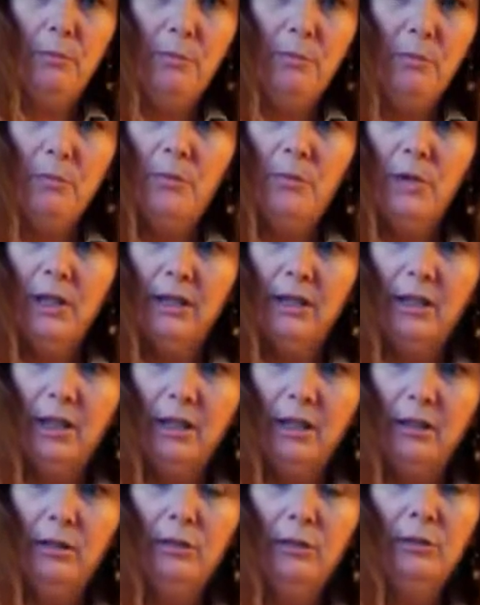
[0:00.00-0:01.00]
With the
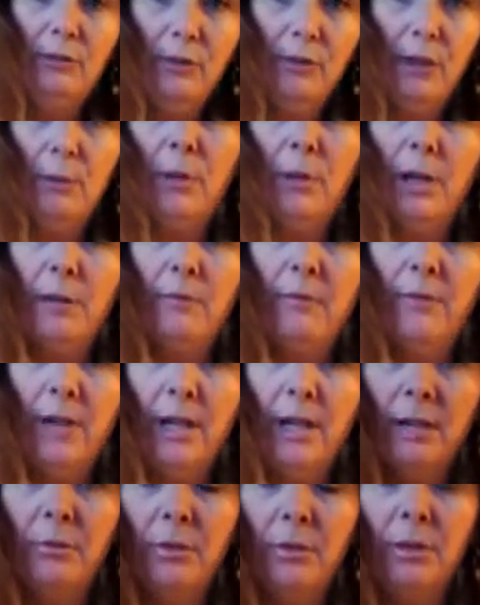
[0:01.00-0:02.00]
gluten-free, what I'm
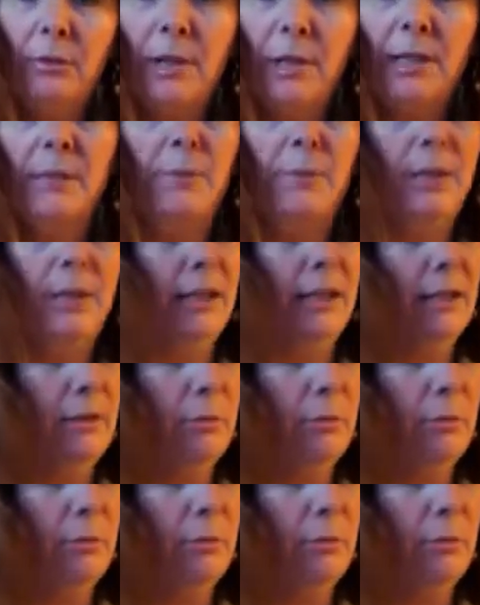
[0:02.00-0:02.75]
finding with the recipes, it's